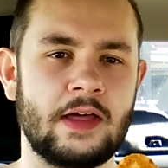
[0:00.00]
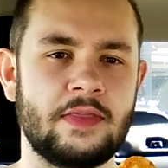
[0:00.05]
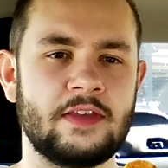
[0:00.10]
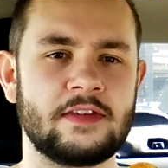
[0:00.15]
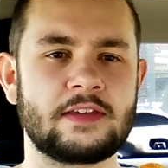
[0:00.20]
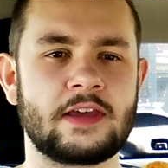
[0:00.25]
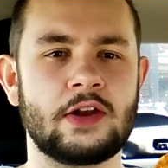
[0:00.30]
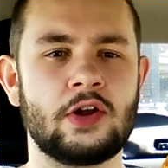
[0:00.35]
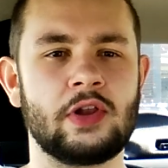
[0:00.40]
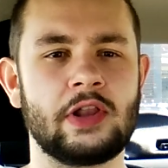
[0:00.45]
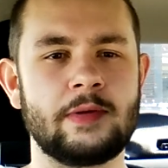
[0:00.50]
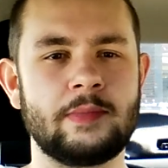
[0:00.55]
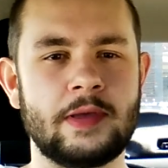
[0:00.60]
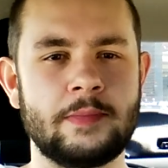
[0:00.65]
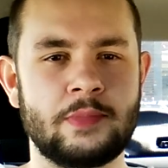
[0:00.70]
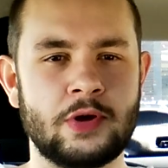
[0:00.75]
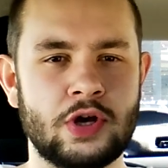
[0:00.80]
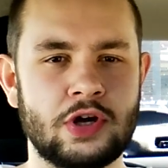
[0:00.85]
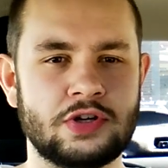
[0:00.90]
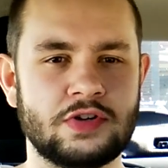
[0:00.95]
this can only be
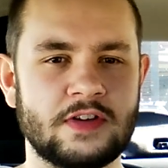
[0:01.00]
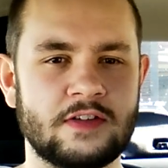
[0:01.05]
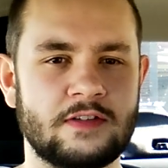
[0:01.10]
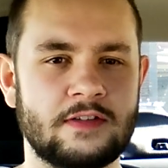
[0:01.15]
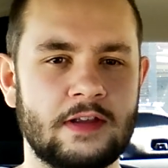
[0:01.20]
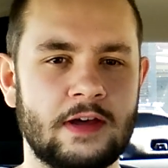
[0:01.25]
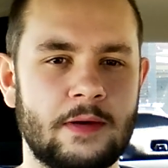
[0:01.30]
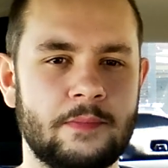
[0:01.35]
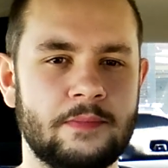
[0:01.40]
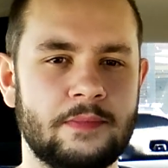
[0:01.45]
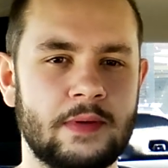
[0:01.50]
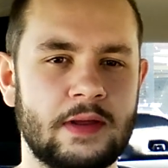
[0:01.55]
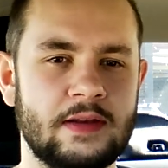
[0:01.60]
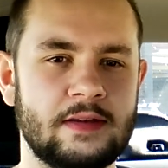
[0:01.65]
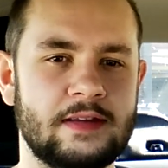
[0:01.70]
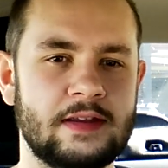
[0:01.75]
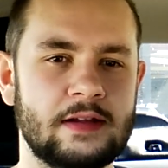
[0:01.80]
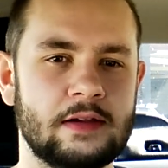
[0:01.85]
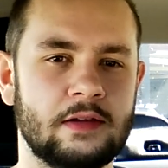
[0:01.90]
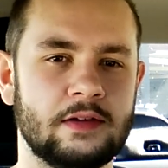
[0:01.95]
purchased up
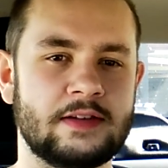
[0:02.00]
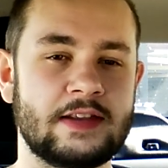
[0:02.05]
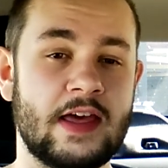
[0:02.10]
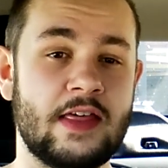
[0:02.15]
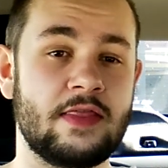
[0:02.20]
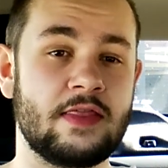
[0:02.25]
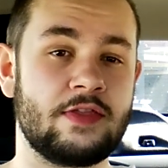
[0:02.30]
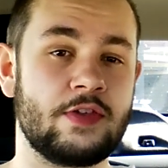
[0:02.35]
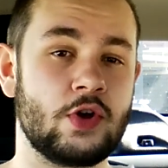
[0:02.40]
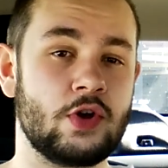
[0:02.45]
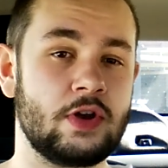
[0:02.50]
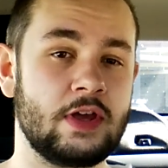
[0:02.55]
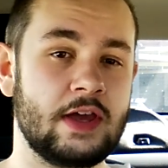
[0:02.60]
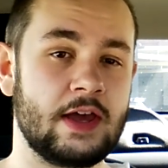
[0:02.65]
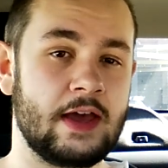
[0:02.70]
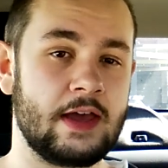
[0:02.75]
until 10:30